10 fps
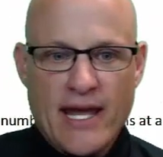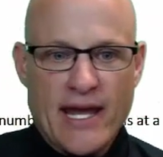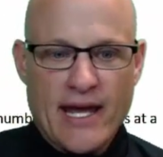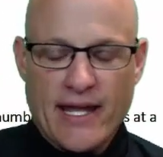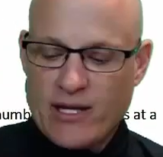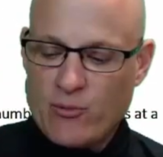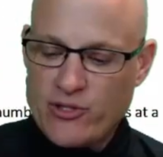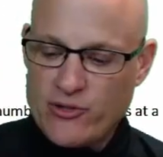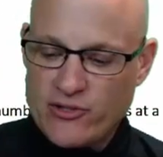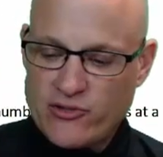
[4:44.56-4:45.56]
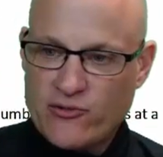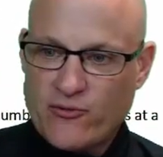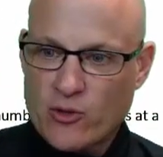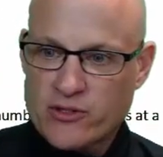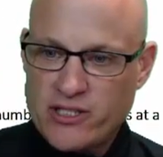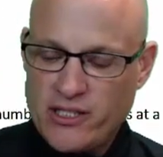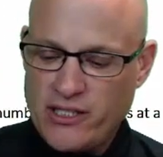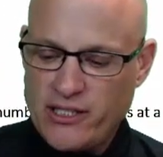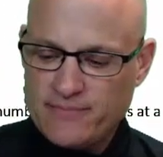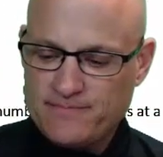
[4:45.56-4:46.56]
And then we do this is
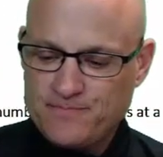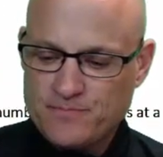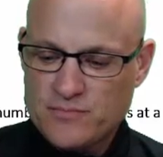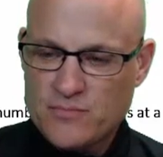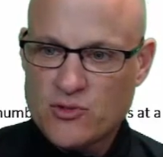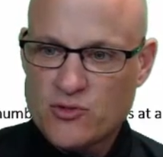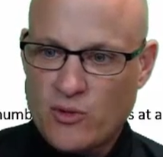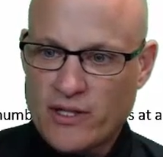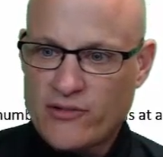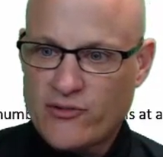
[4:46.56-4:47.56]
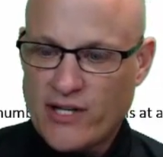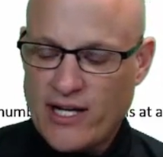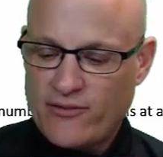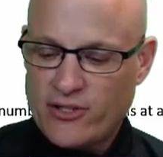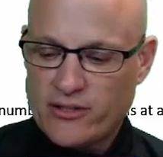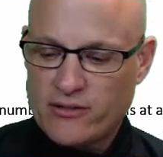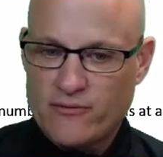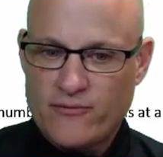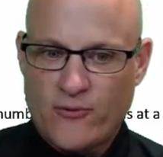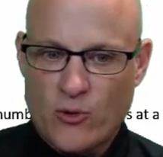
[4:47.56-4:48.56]
fourteen, twenty-seven,
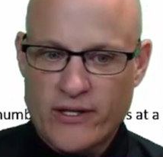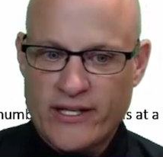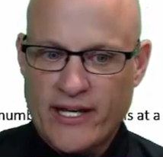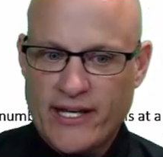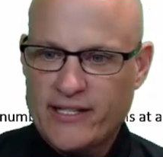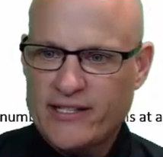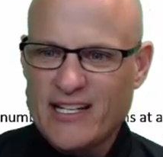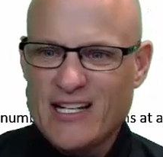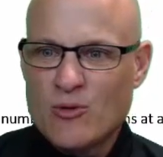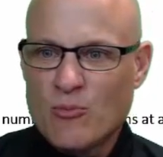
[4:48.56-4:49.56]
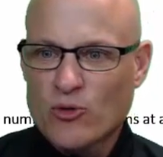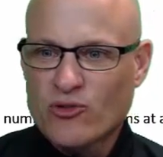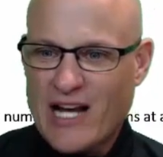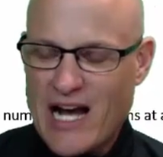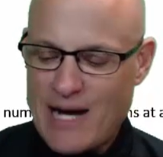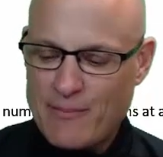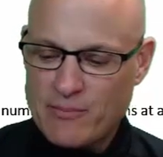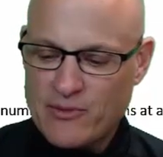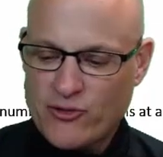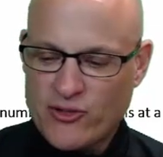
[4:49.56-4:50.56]
forty-eight. Most
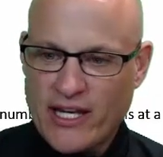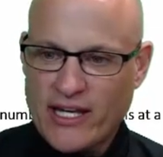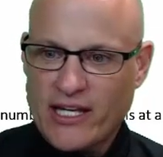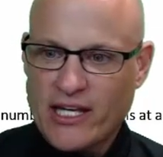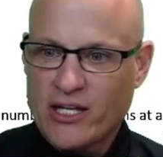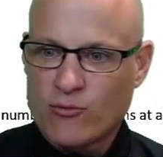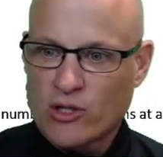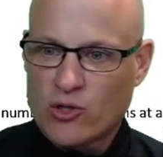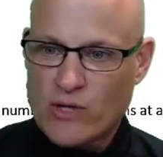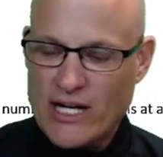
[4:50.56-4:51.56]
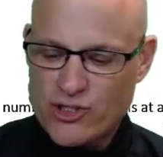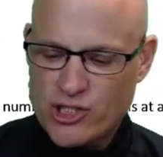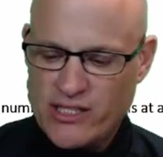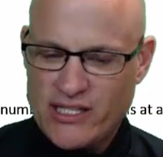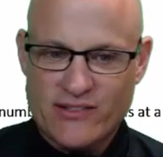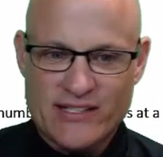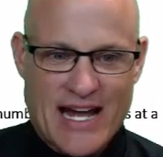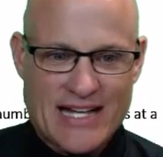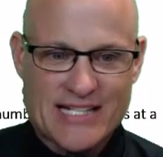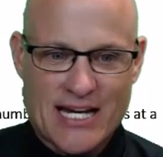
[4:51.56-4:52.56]
common mistake in regression is
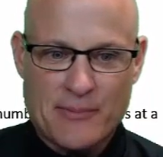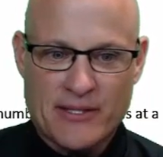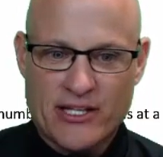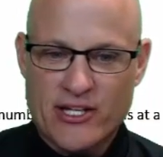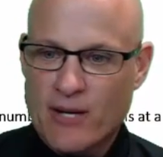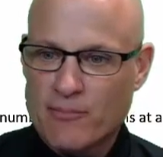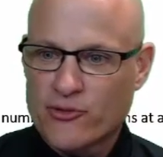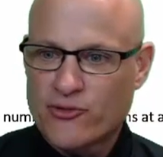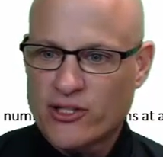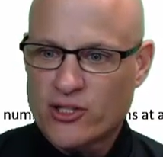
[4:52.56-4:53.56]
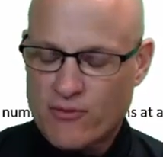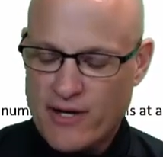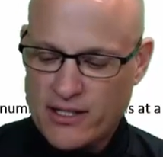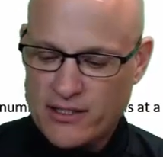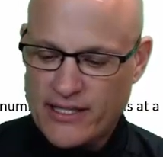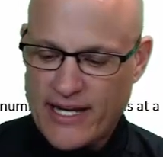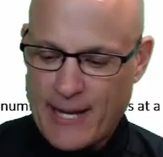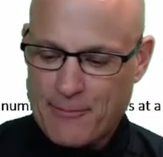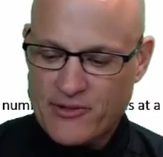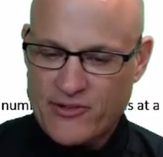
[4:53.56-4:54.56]
not typing the numbers incorrectly. It
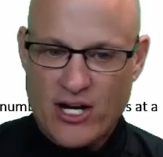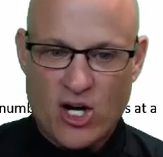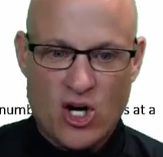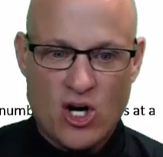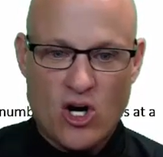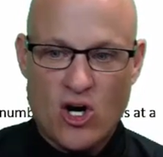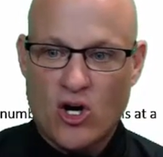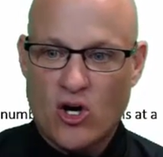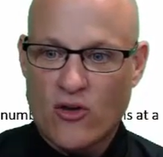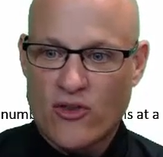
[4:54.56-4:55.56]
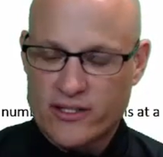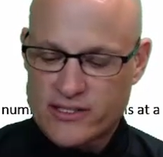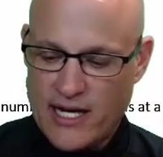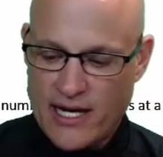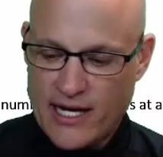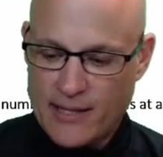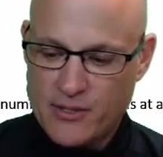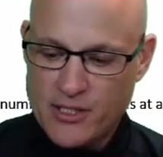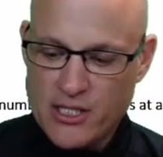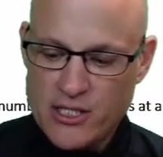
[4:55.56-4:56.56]
happens all the
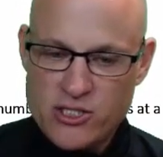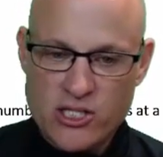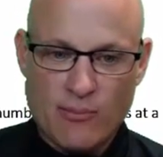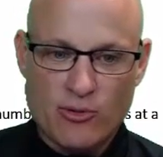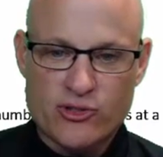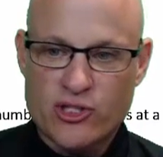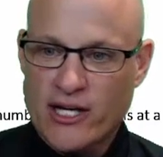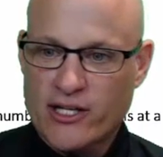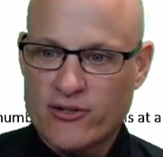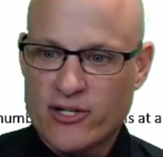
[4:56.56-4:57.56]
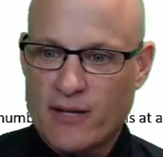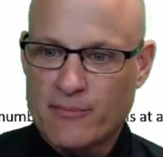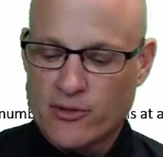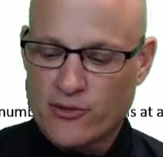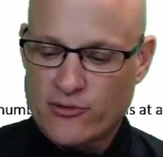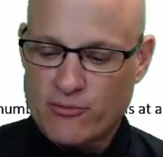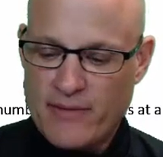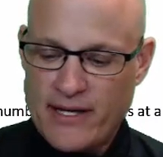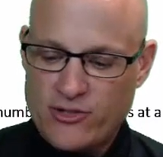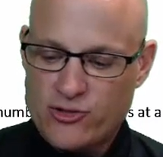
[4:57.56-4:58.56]
time. Double check your
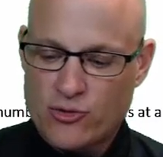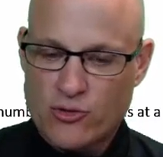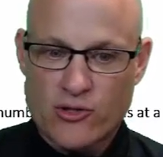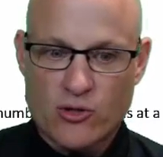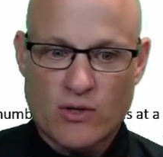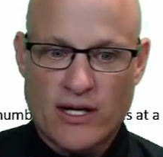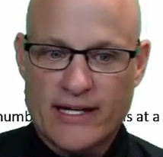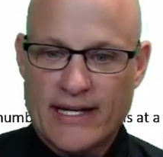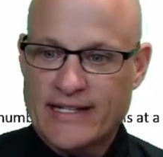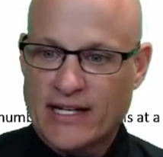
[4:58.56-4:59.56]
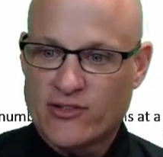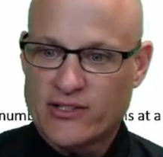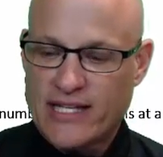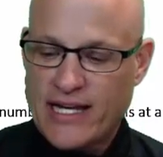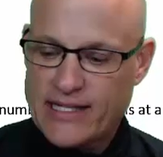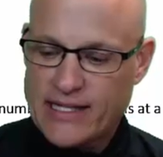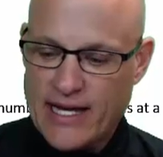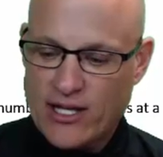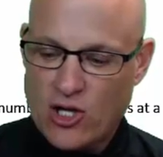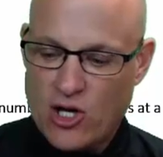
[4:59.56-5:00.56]
numbers. Make sure they're right. It doesn't take
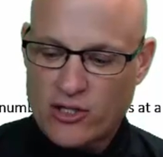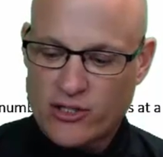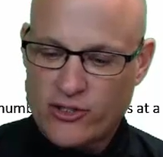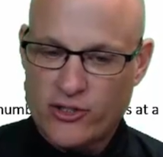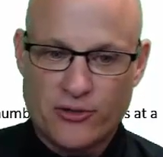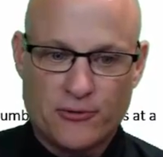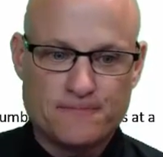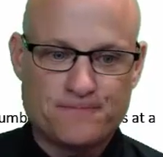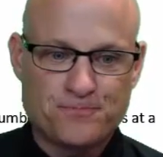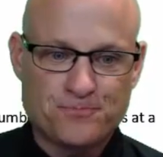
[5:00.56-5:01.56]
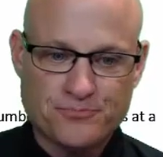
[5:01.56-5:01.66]
that long to do.